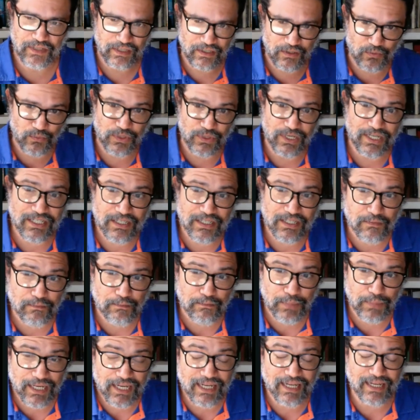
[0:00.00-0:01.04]
And the reason
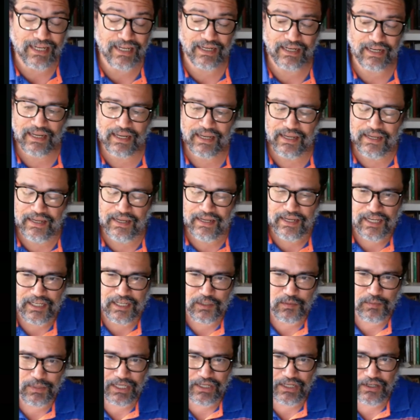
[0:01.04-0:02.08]
being is
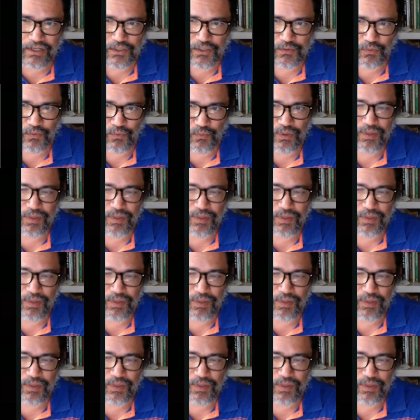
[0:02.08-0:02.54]
because when we